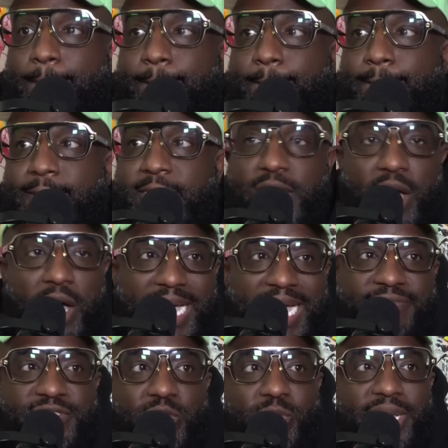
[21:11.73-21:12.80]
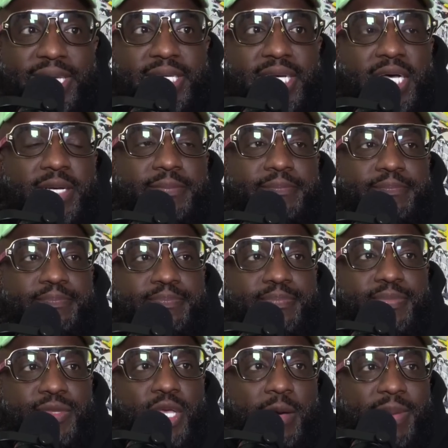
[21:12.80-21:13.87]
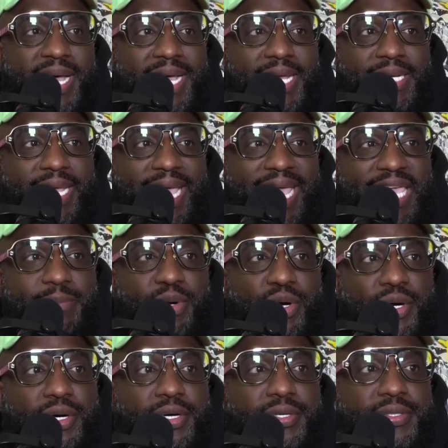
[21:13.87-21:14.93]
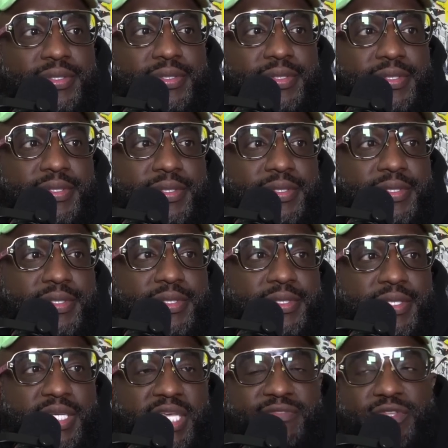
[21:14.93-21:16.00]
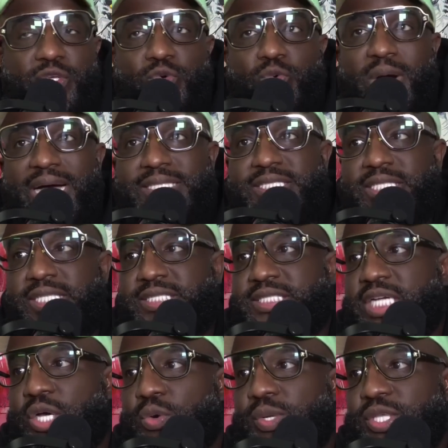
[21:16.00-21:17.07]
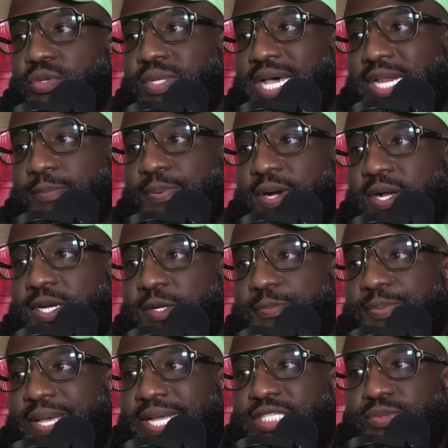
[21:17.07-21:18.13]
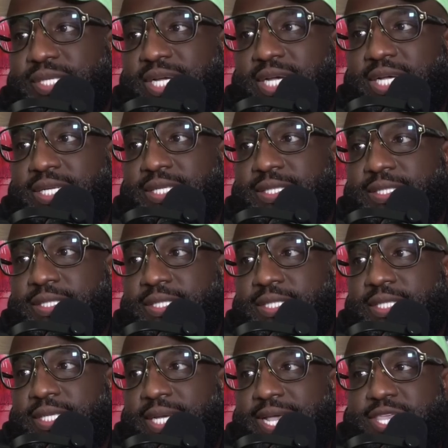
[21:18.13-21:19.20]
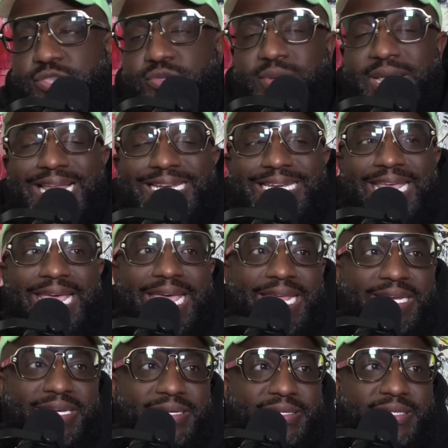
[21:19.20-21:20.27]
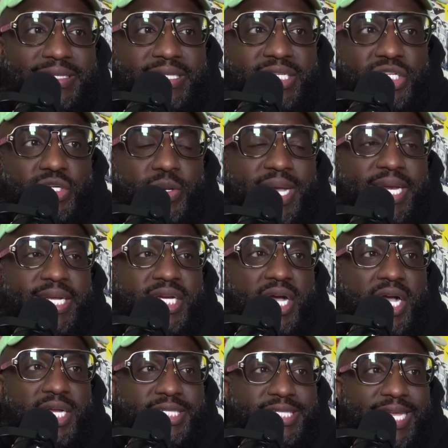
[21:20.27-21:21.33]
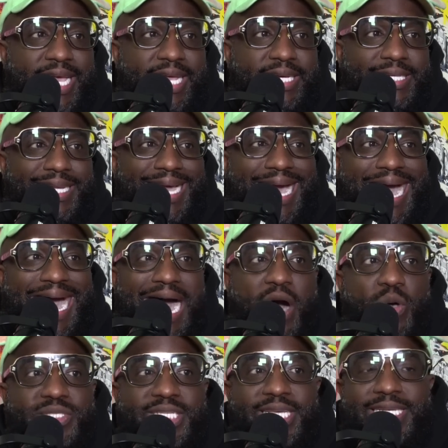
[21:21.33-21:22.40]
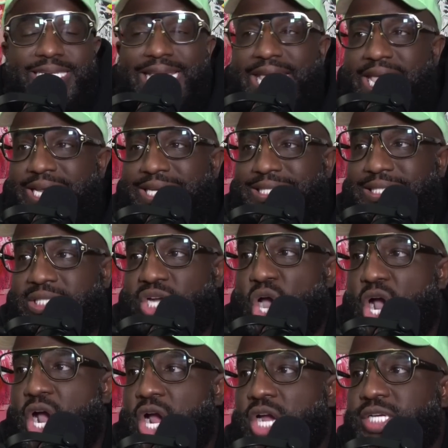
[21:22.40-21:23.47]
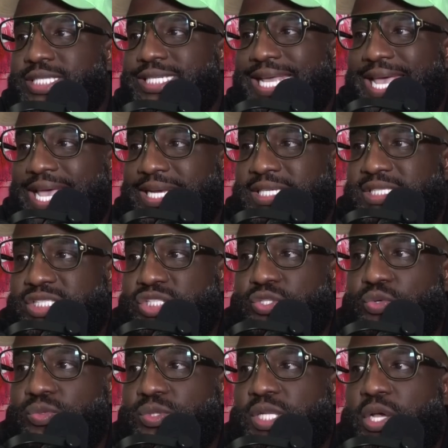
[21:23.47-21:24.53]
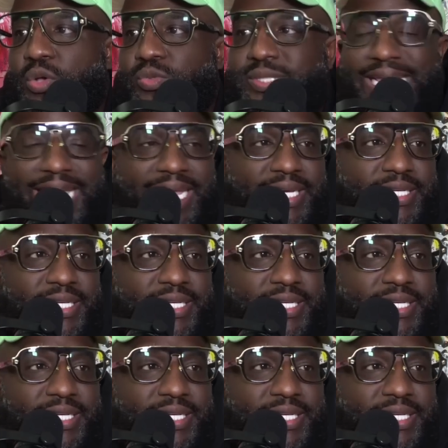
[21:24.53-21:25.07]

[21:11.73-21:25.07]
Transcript: Y'all have to wake up. Y'all behind the eight ball. If you watching this show and you're not a part of the Patreon and you got debt, credit card debt, housing debt, car debt, student loan debt,